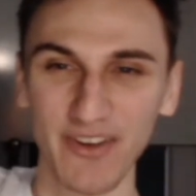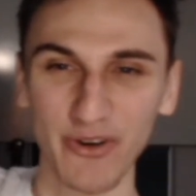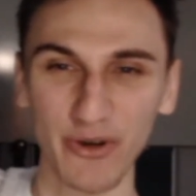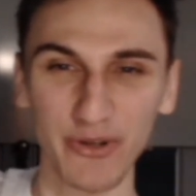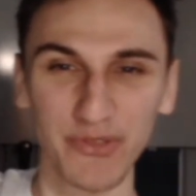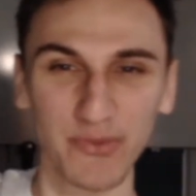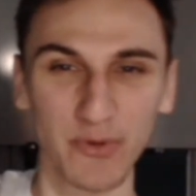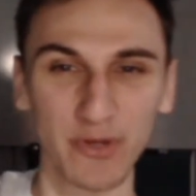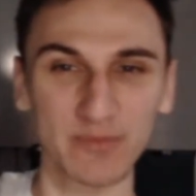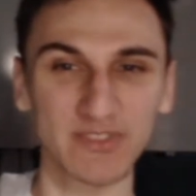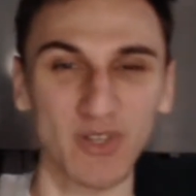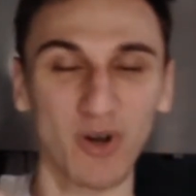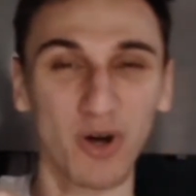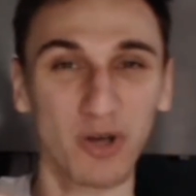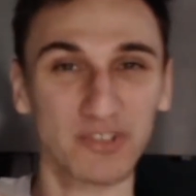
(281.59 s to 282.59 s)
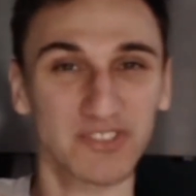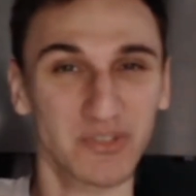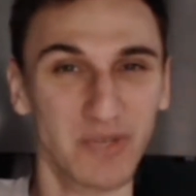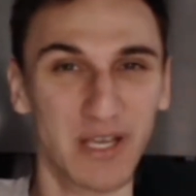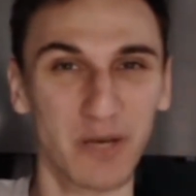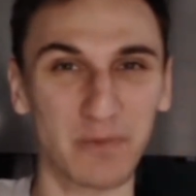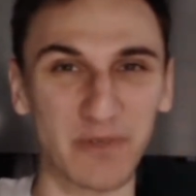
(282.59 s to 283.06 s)
Earthworms also
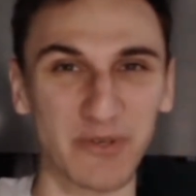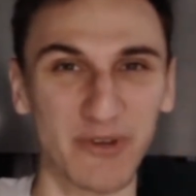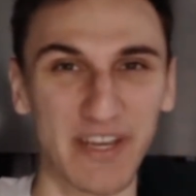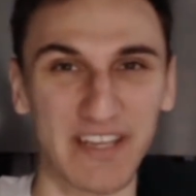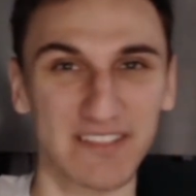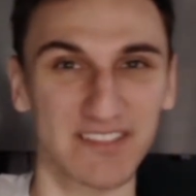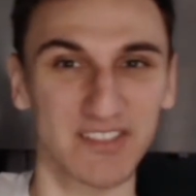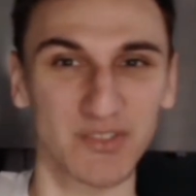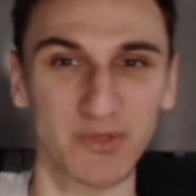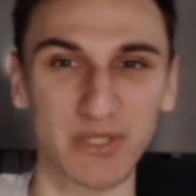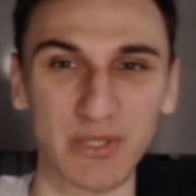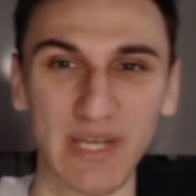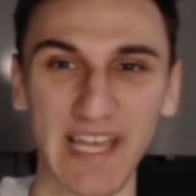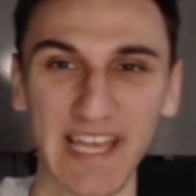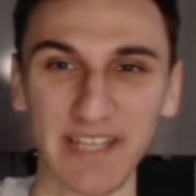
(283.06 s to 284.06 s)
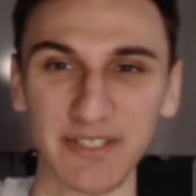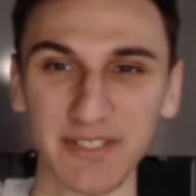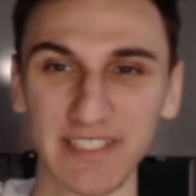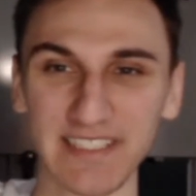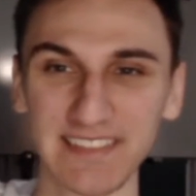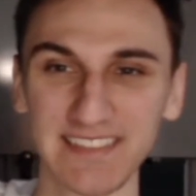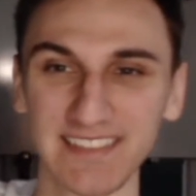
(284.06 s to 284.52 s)
helped create soil
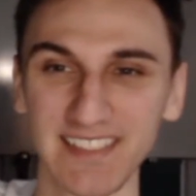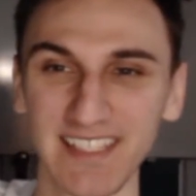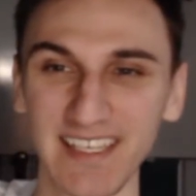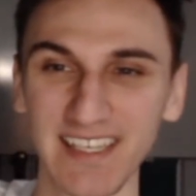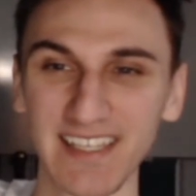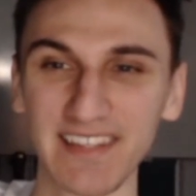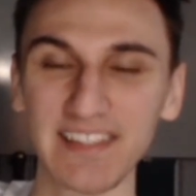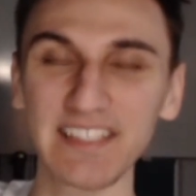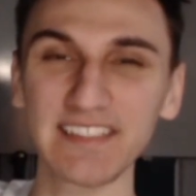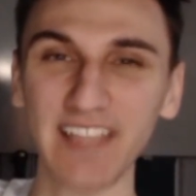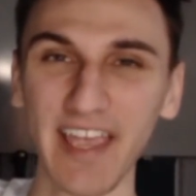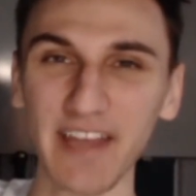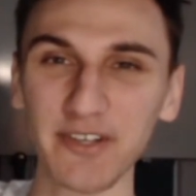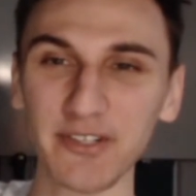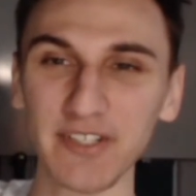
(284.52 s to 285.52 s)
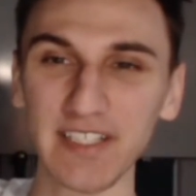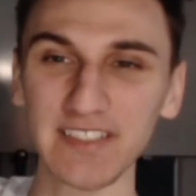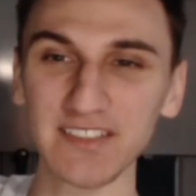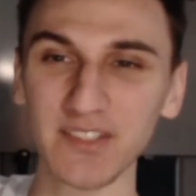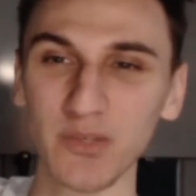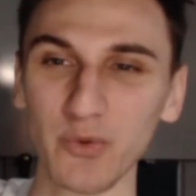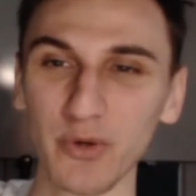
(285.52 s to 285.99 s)
aggregates. These
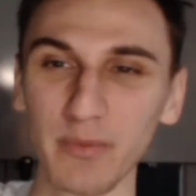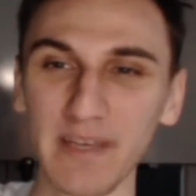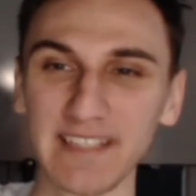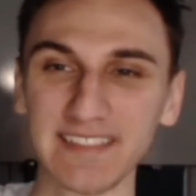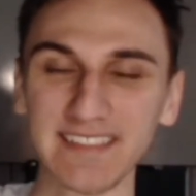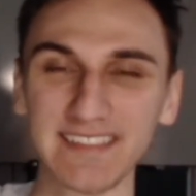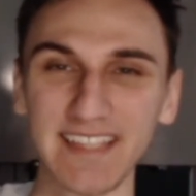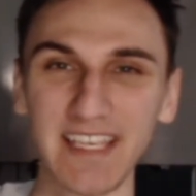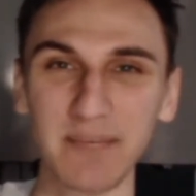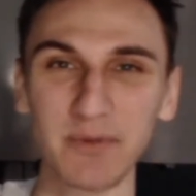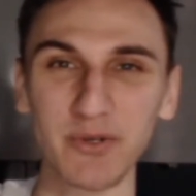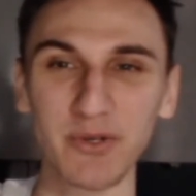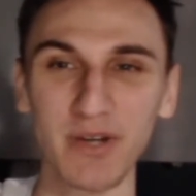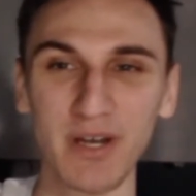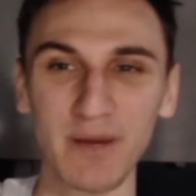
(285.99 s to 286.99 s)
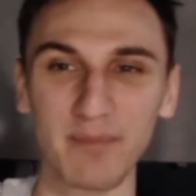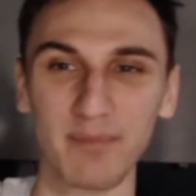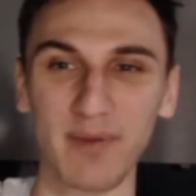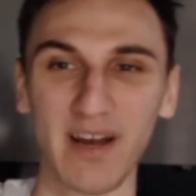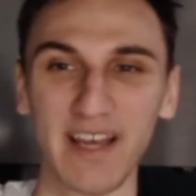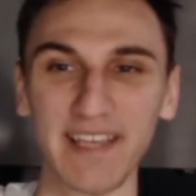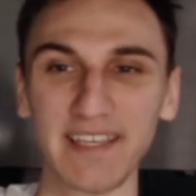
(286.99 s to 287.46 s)
aggregates were made stable
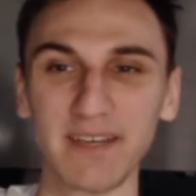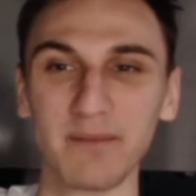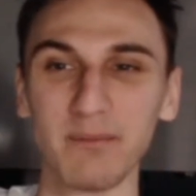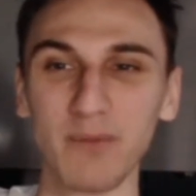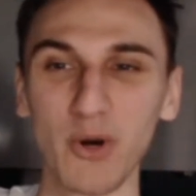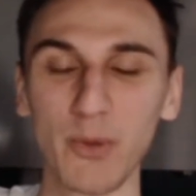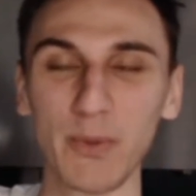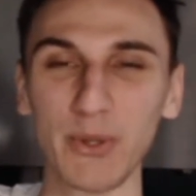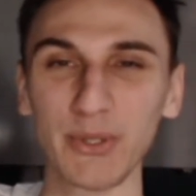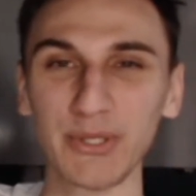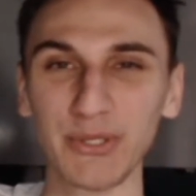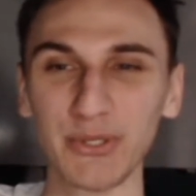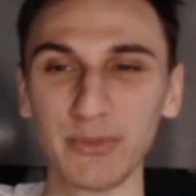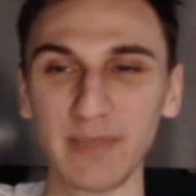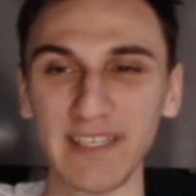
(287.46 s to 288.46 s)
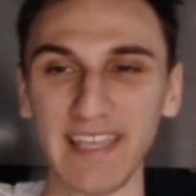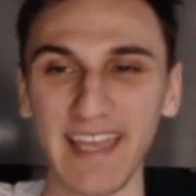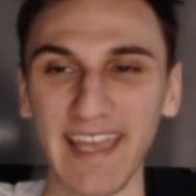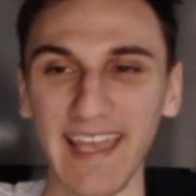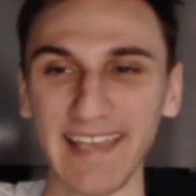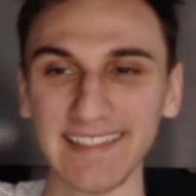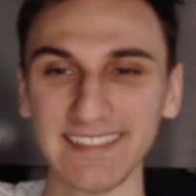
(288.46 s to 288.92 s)
by mobile humic
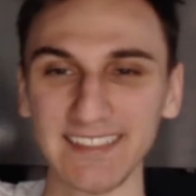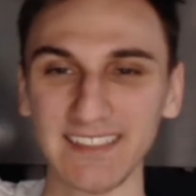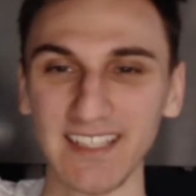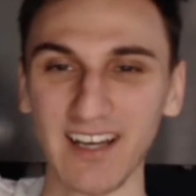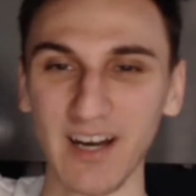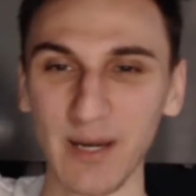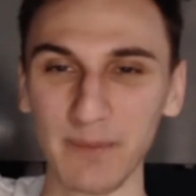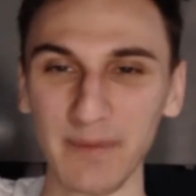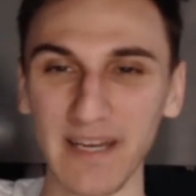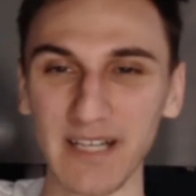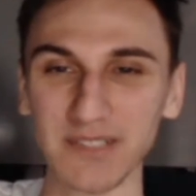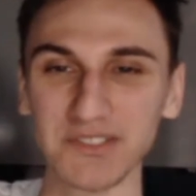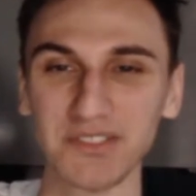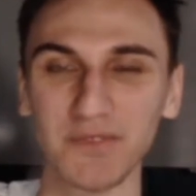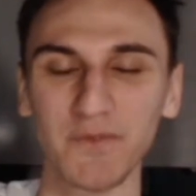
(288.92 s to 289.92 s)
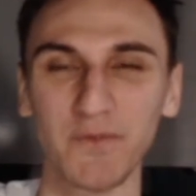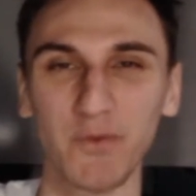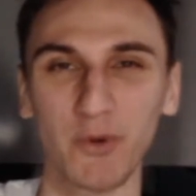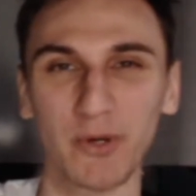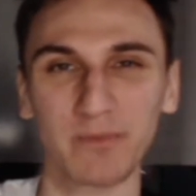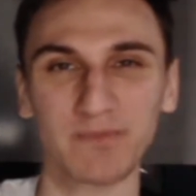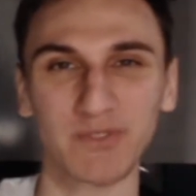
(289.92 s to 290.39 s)
acid compounds
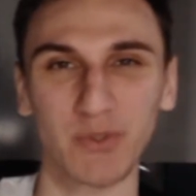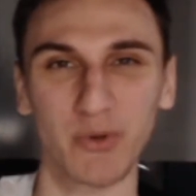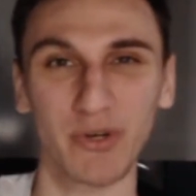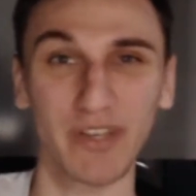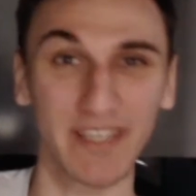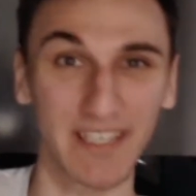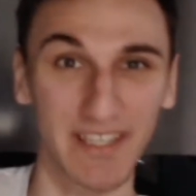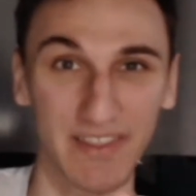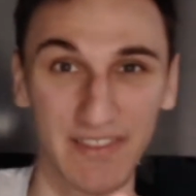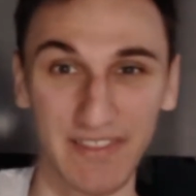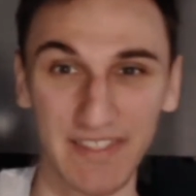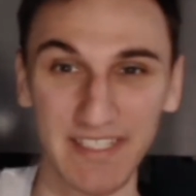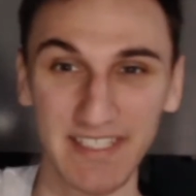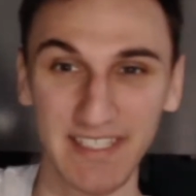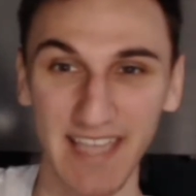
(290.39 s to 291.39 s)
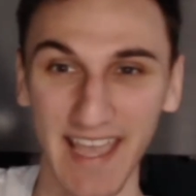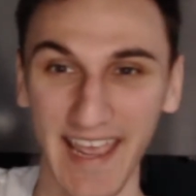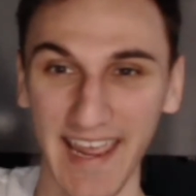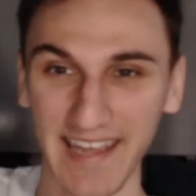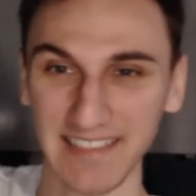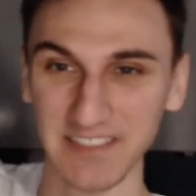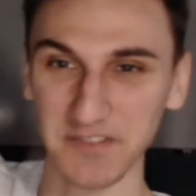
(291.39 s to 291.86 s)
formed during the
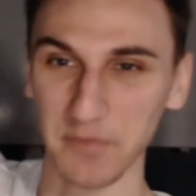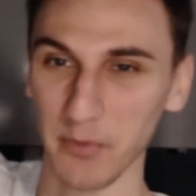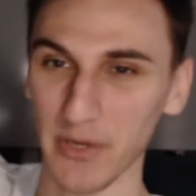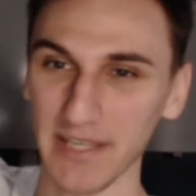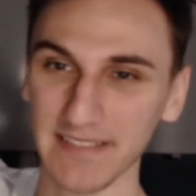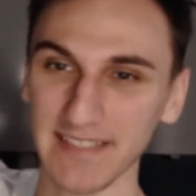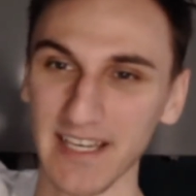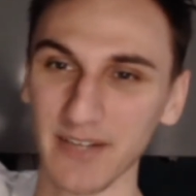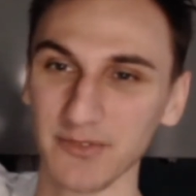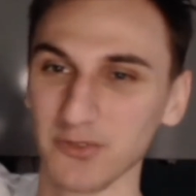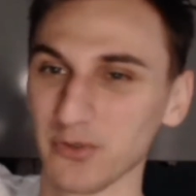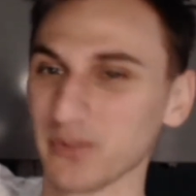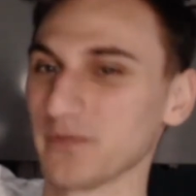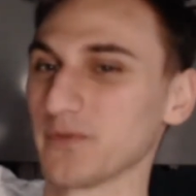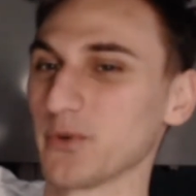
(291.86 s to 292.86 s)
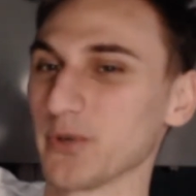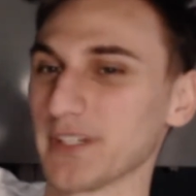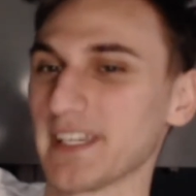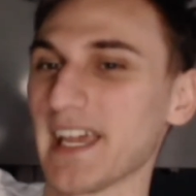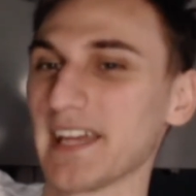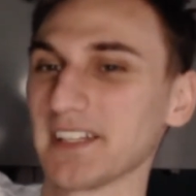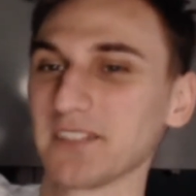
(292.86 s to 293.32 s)
active breakdown of
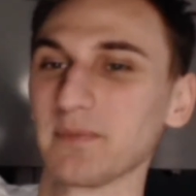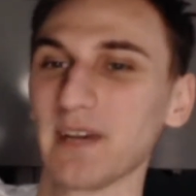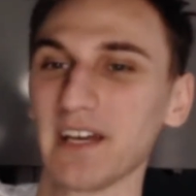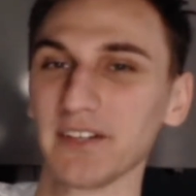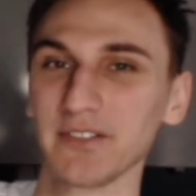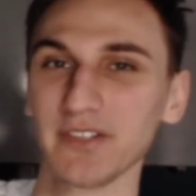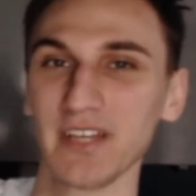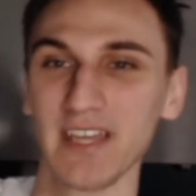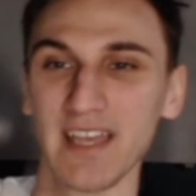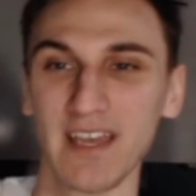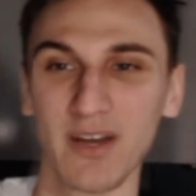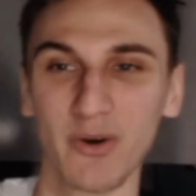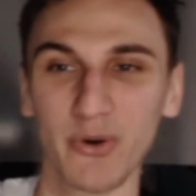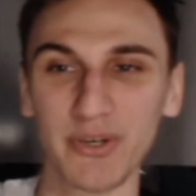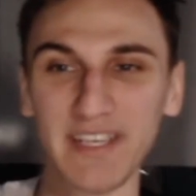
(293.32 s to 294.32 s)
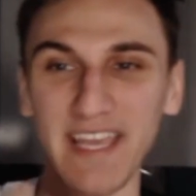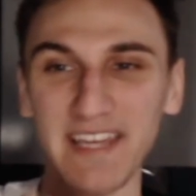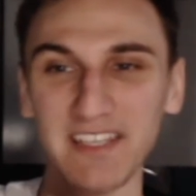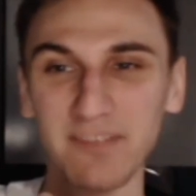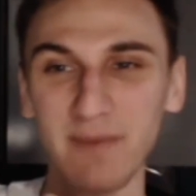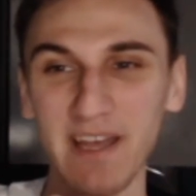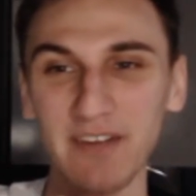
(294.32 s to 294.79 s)
organic matter.
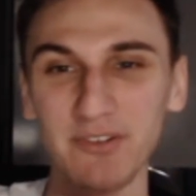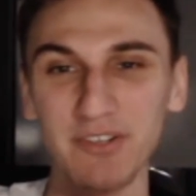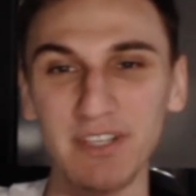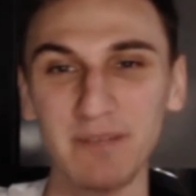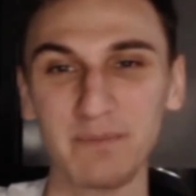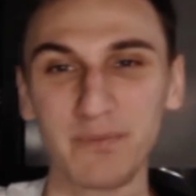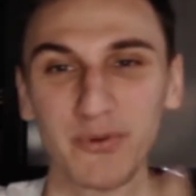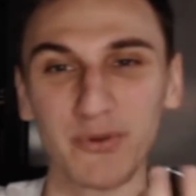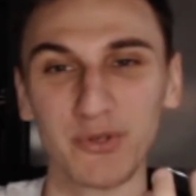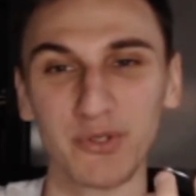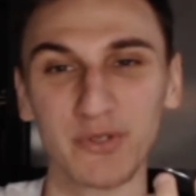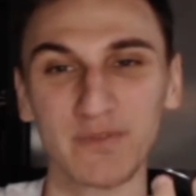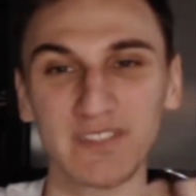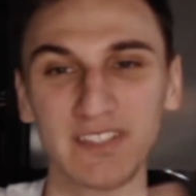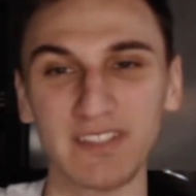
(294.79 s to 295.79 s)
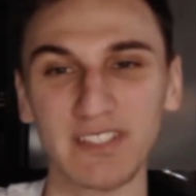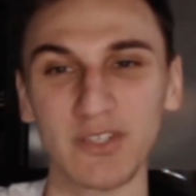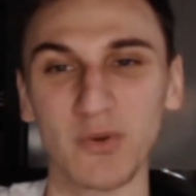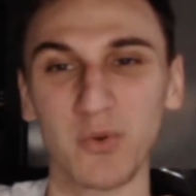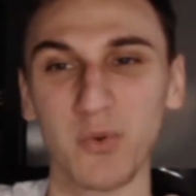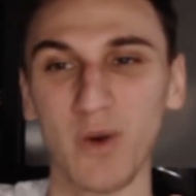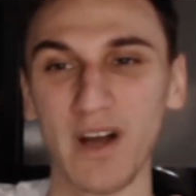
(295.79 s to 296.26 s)
Organic matter improves the
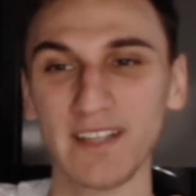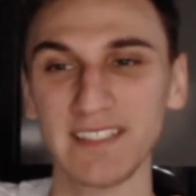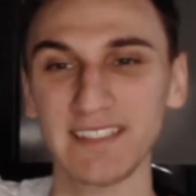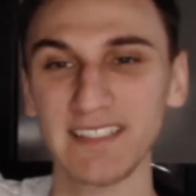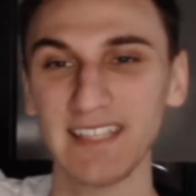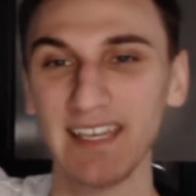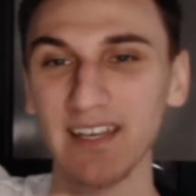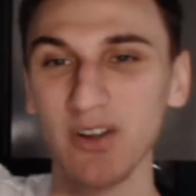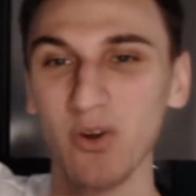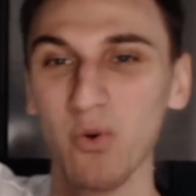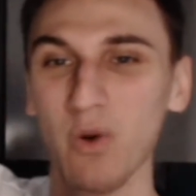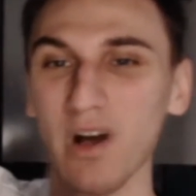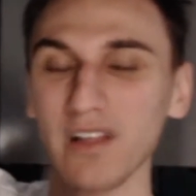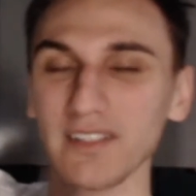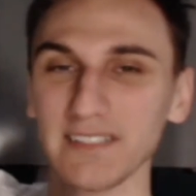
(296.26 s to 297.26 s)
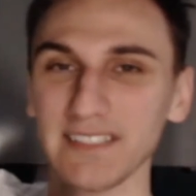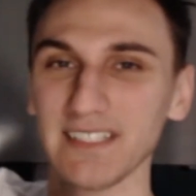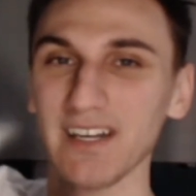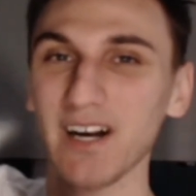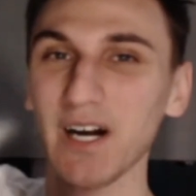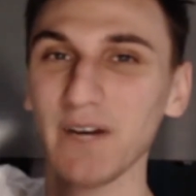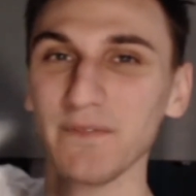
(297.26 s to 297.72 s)
quantity and
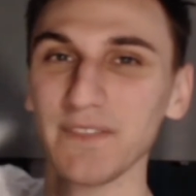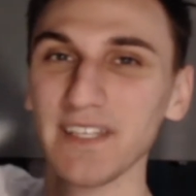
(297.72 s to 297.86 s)
quality of the